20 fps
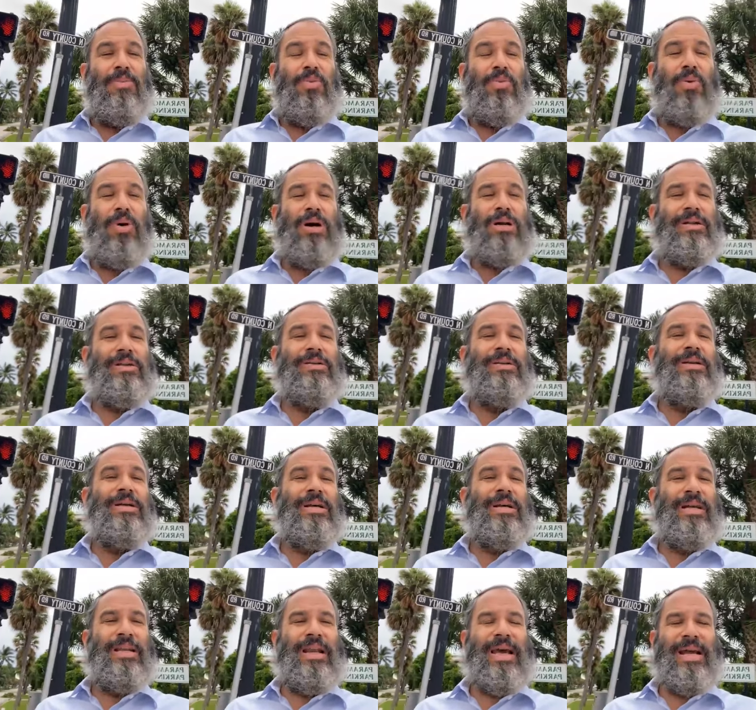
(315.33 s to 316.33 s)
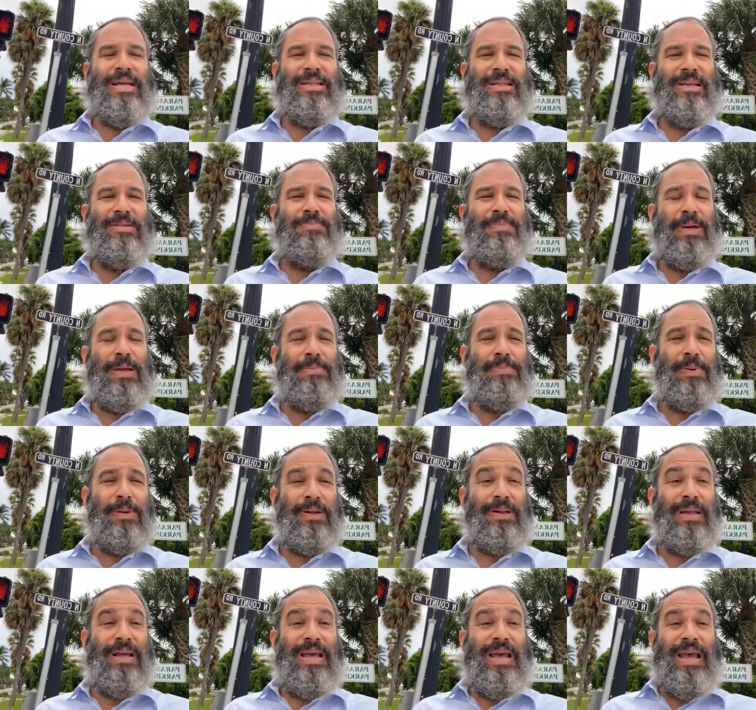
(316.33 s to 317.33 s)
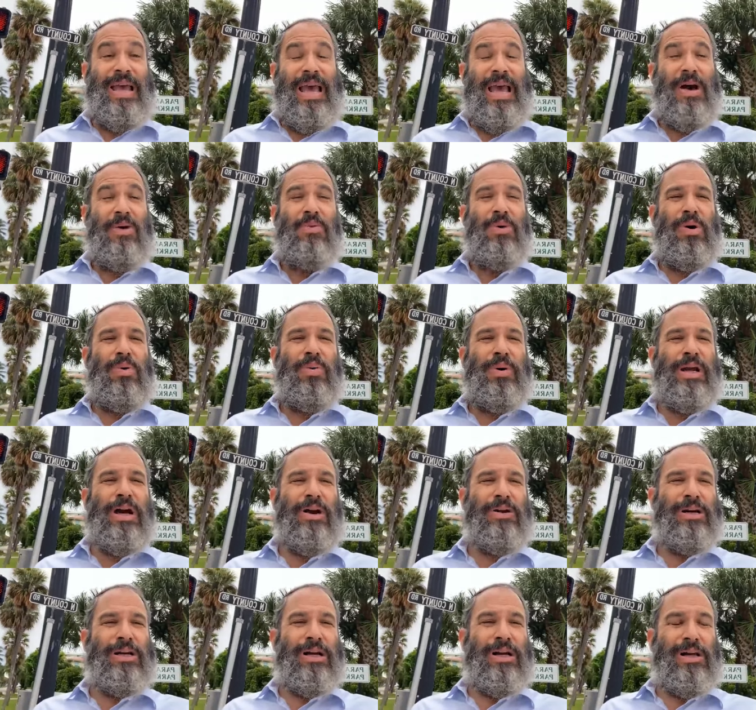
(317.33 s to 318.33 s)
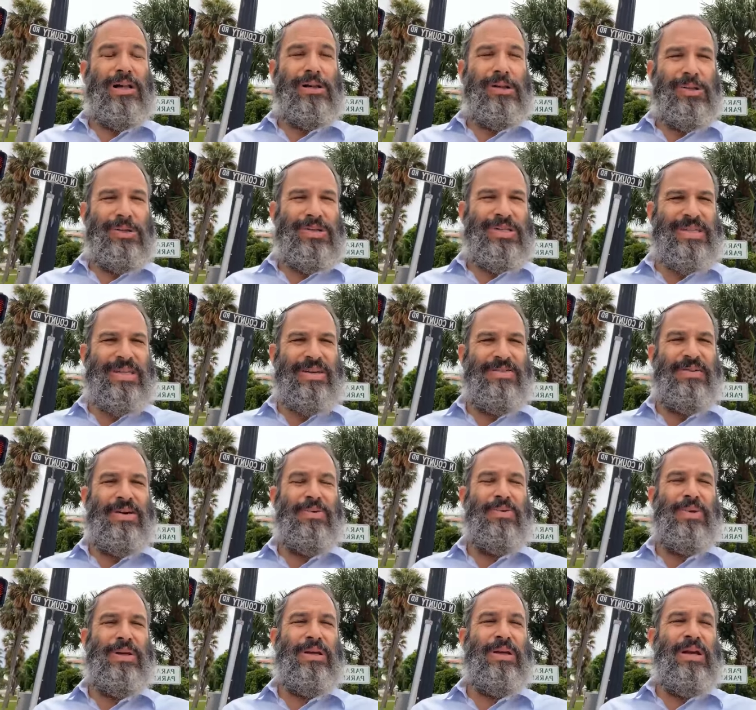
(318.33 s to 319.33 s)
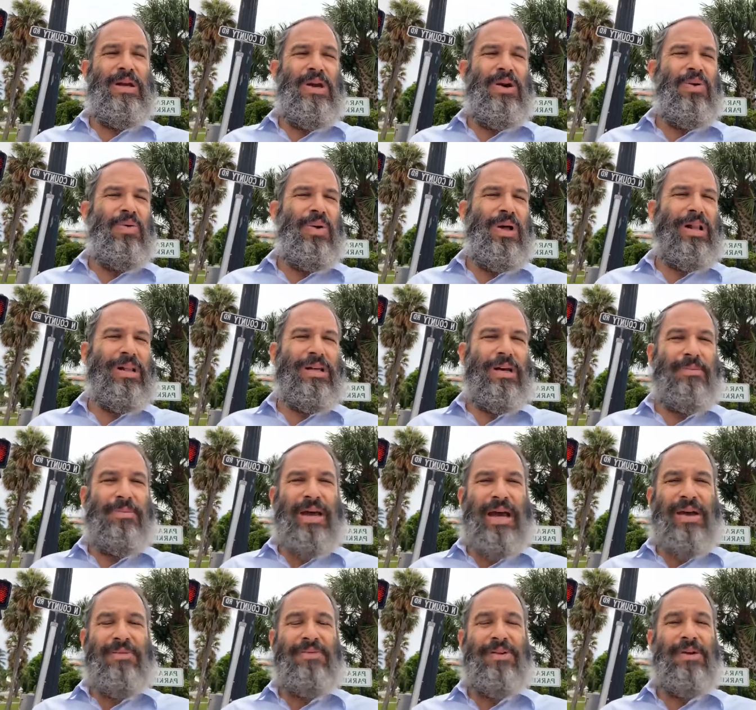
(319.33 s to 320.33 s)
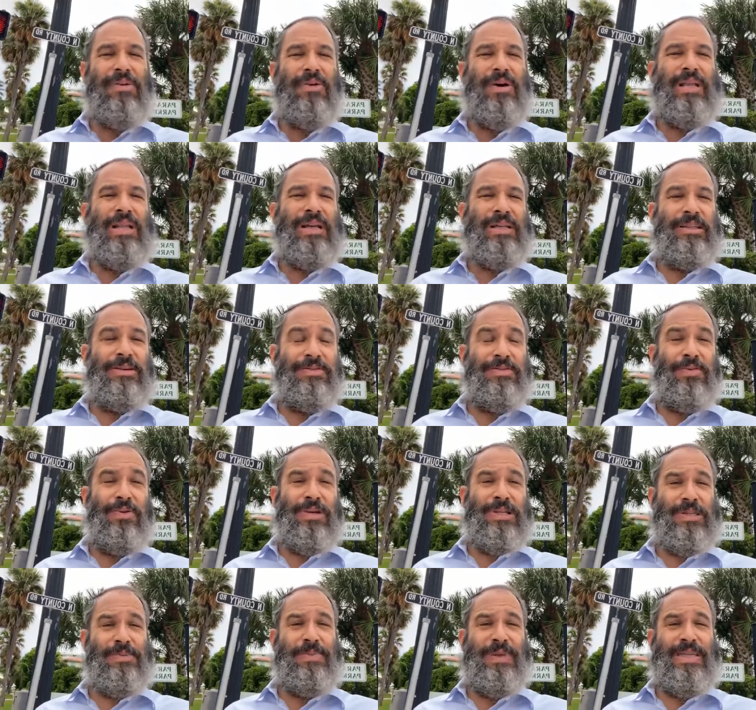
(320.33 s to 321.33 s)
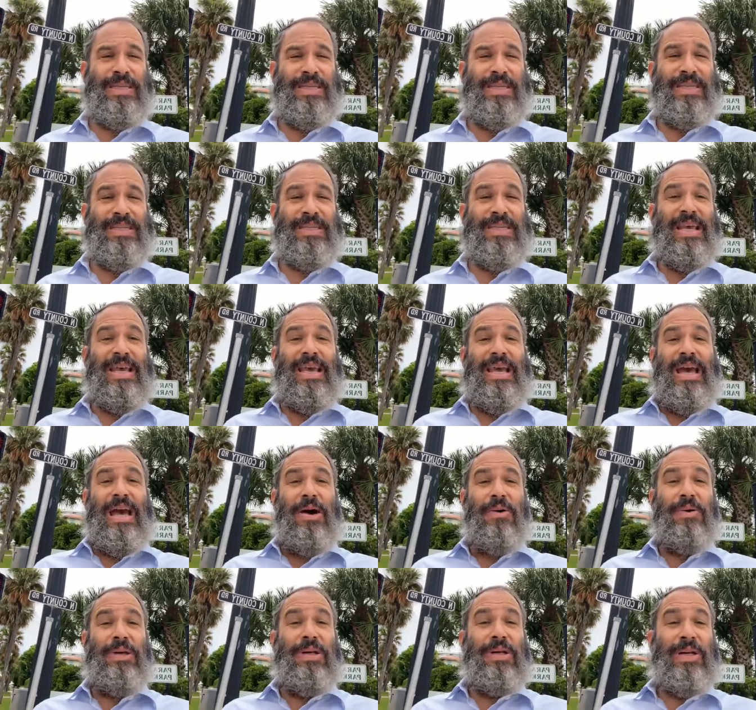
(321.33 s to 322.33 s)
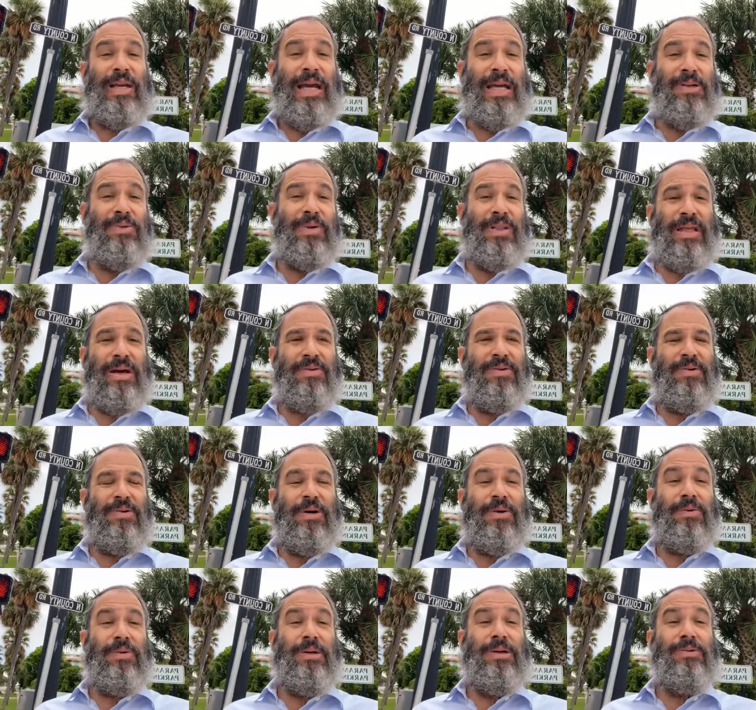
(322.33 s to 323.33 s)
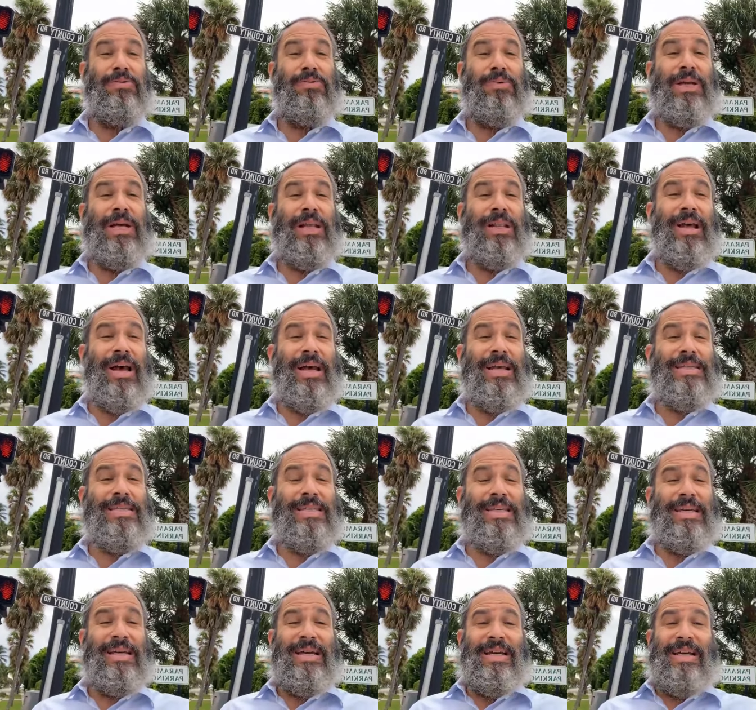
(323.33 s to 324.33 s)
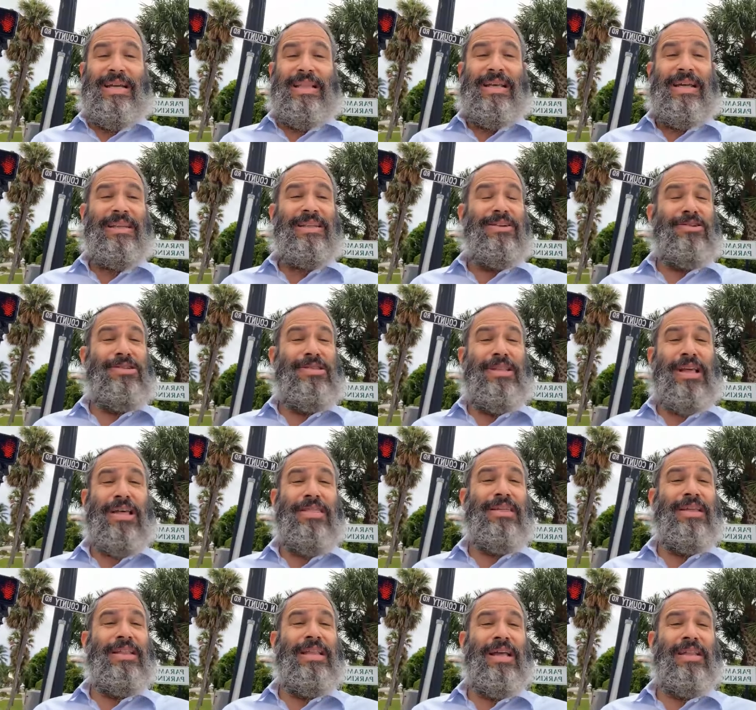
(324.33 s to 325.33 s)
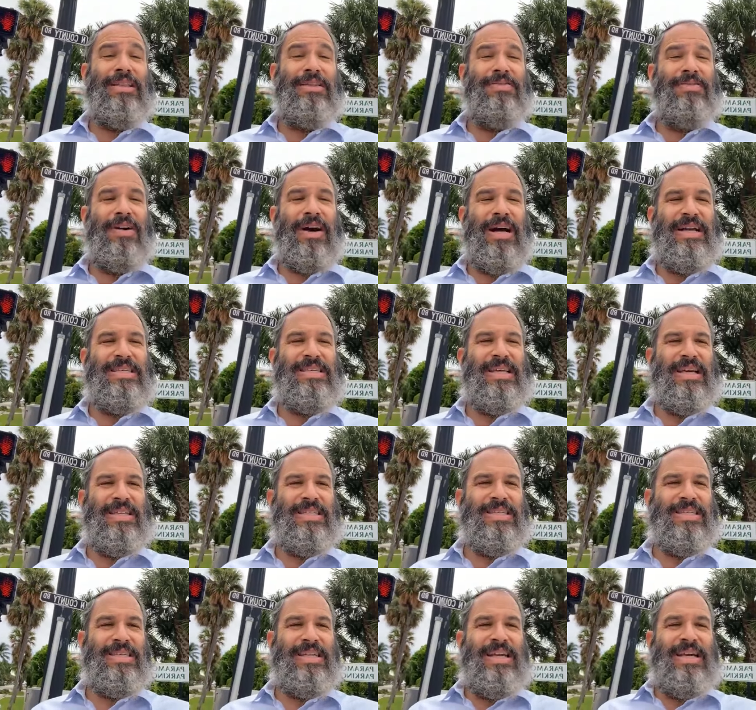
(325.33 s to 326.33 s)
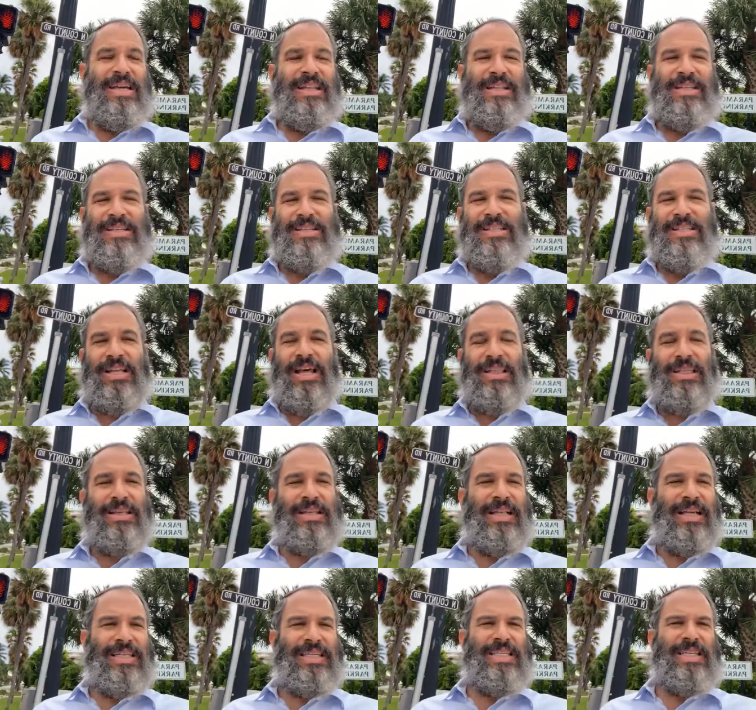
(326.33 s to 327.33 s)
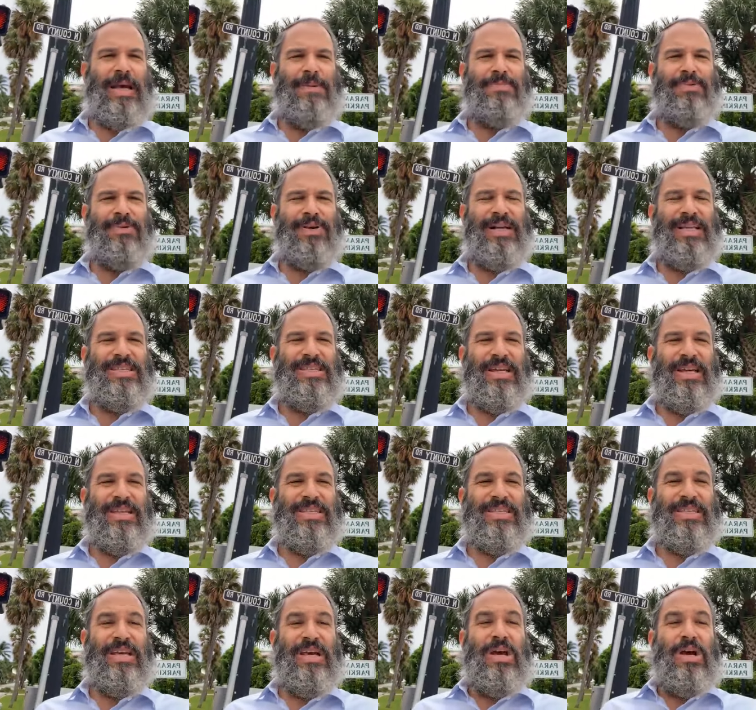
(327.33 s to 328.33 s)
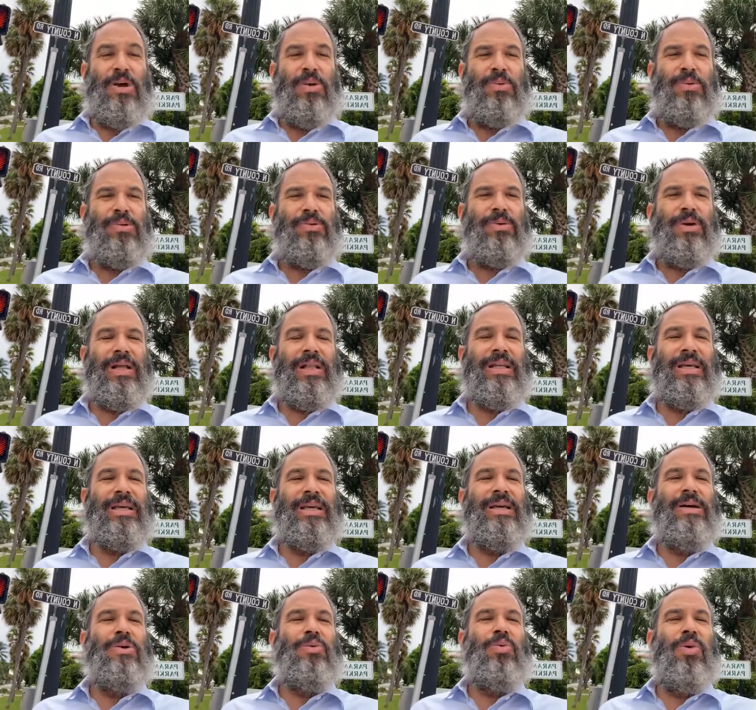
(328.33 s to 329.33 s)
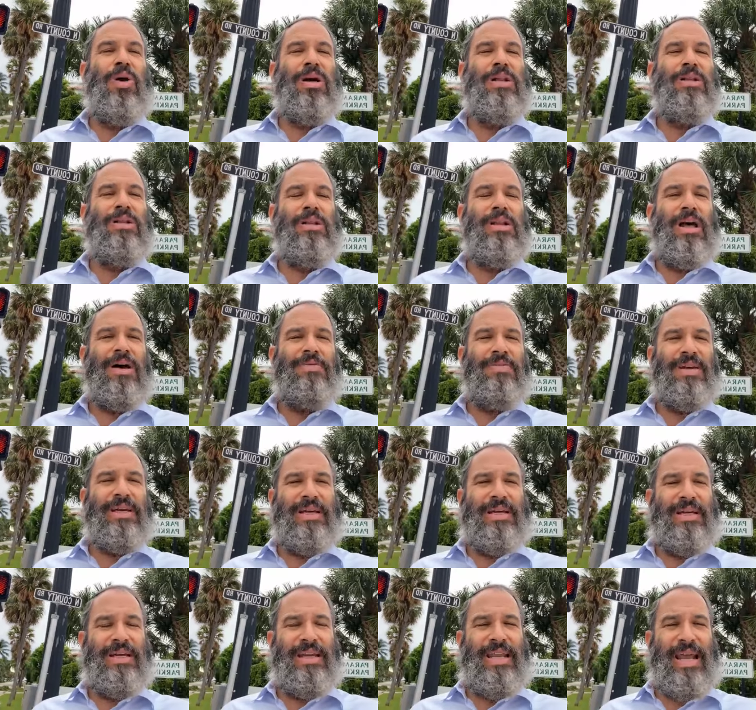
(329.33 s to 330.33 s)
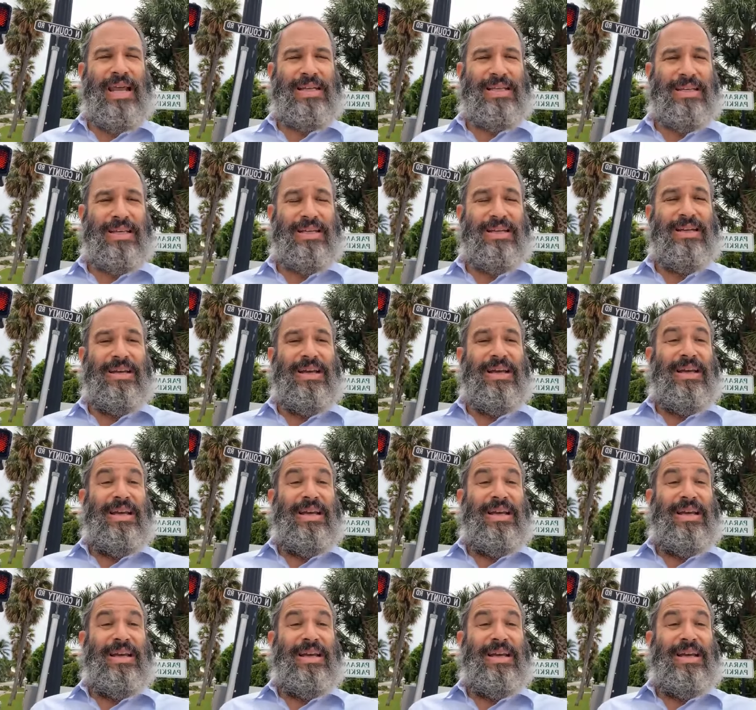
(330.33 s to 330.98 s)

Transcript: one connected people. And when we are inclusive and we welcome everyone like the four species and we unite with everyone, we realize that there's nothing that divides us. There's nothing that separates us. We're really one loving, connected,